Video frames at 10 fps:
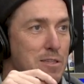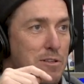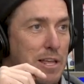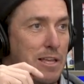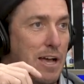
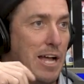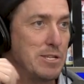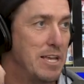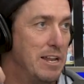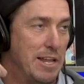So like I
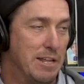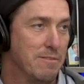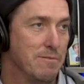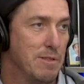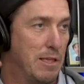just kind of
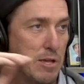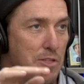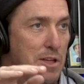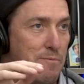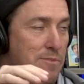like
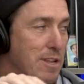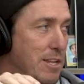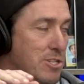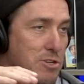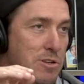saw them
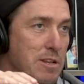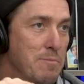like shooting.